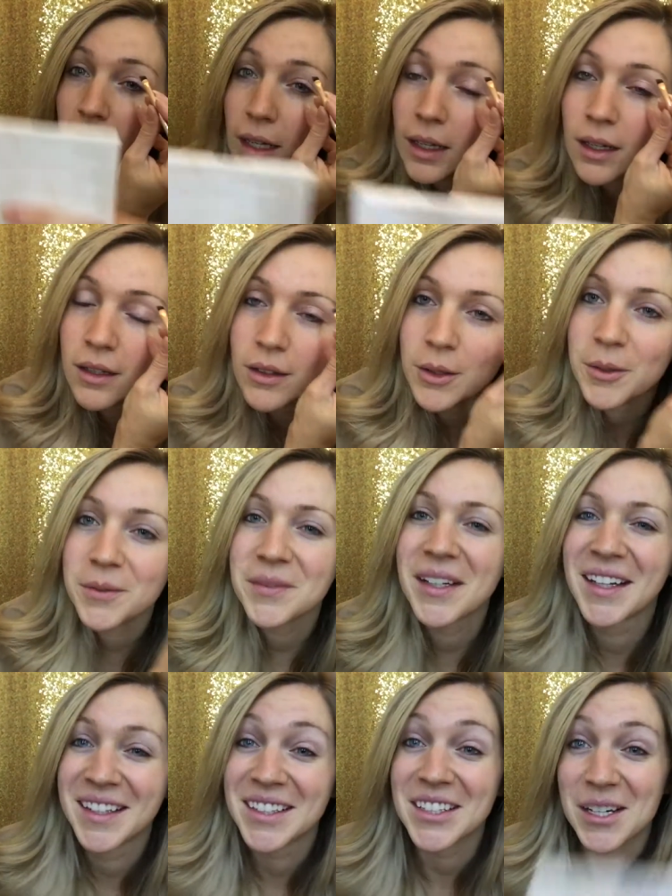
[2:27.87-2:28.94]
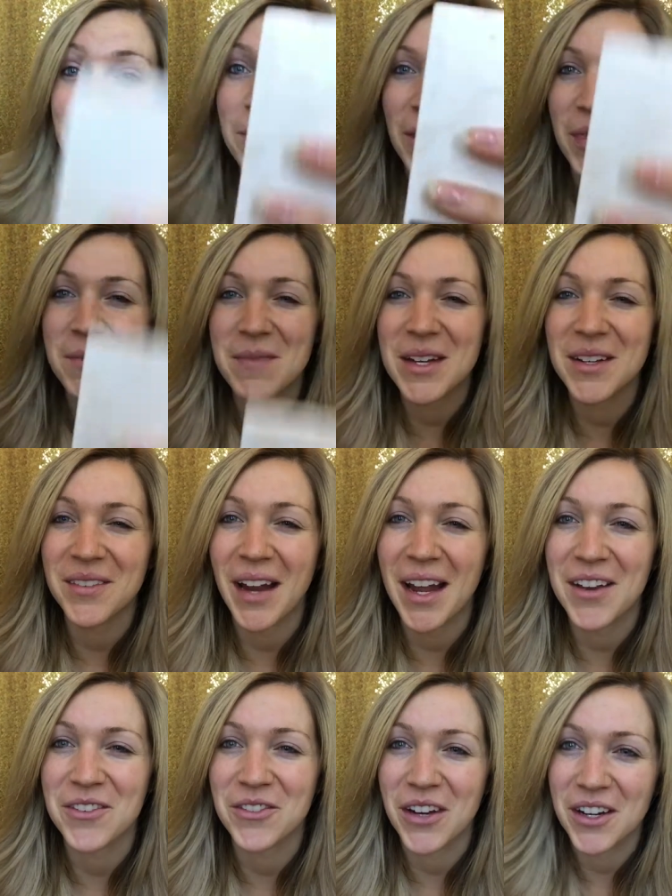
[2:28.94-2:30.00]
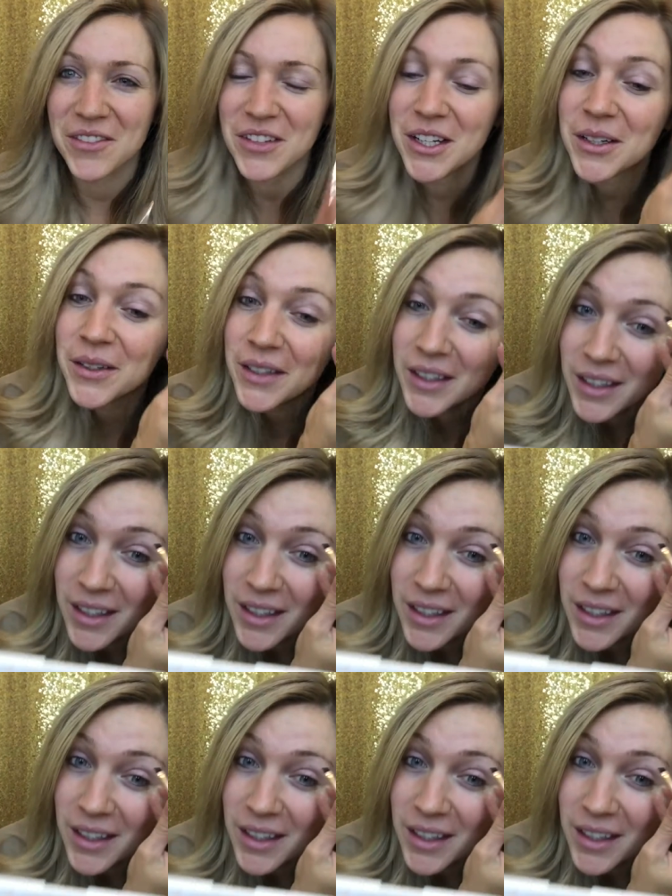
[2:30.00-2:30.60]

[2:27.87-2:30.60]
And oh, I shouldn't put the mirror right in front of you.